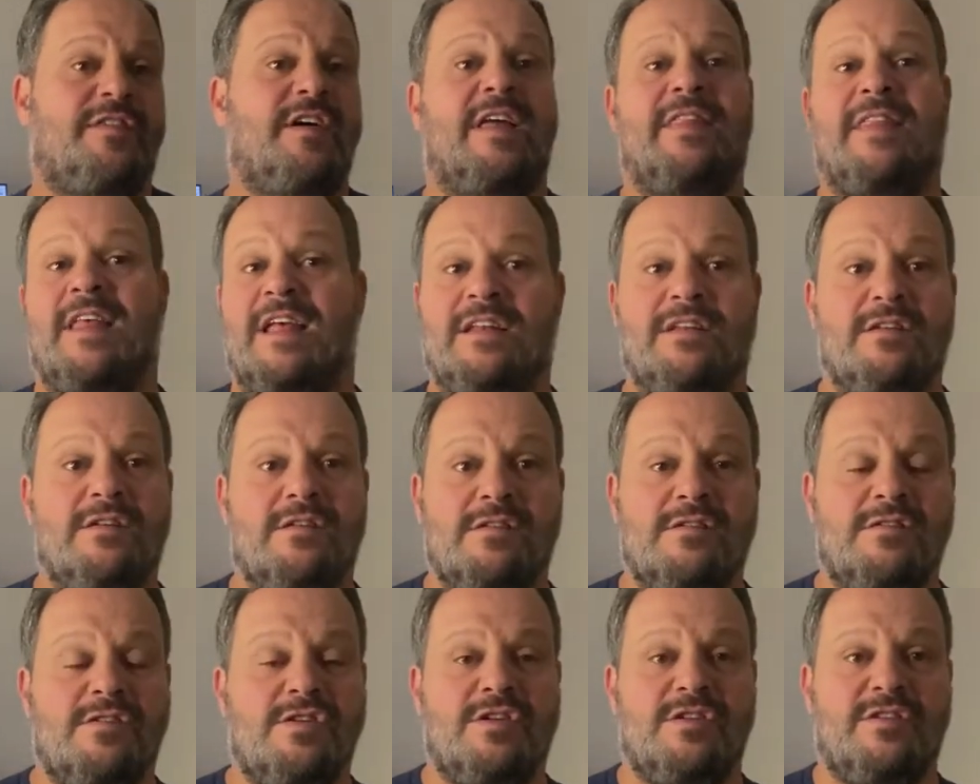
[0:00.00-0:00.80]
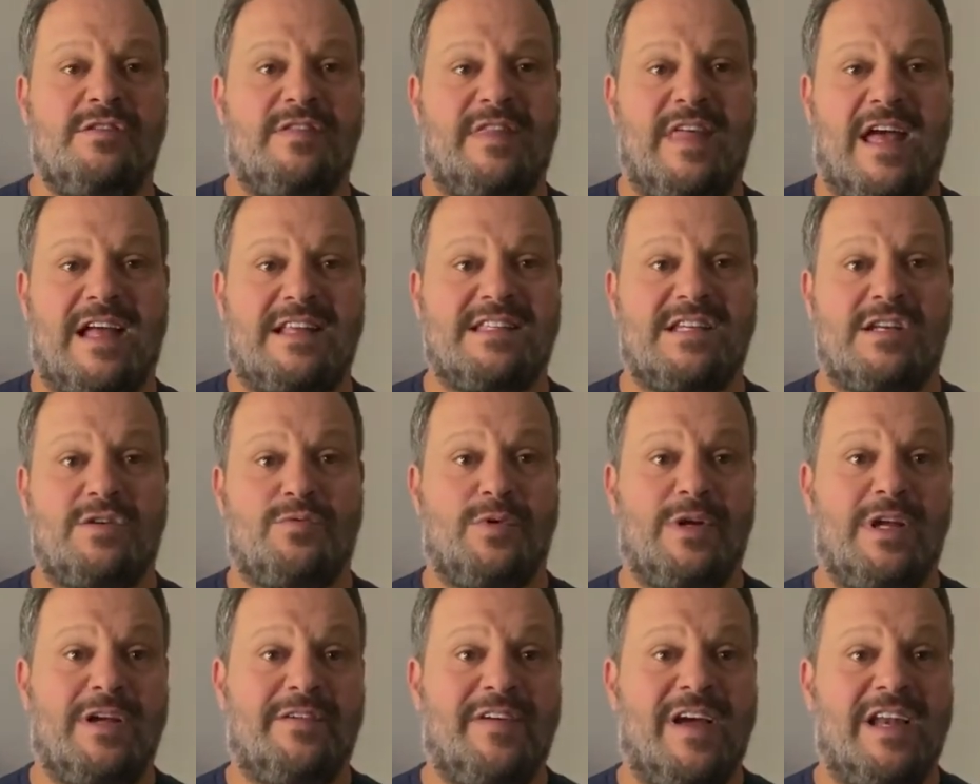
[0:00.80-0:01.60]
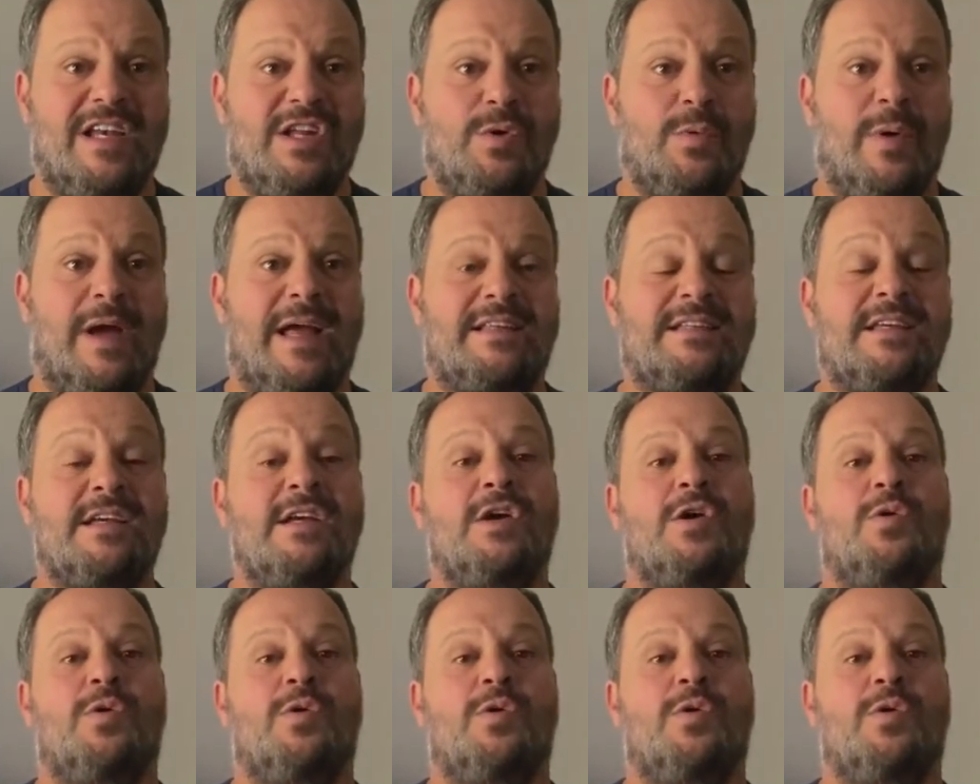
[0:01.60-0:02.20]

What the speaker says: and then that's it, reevaluate?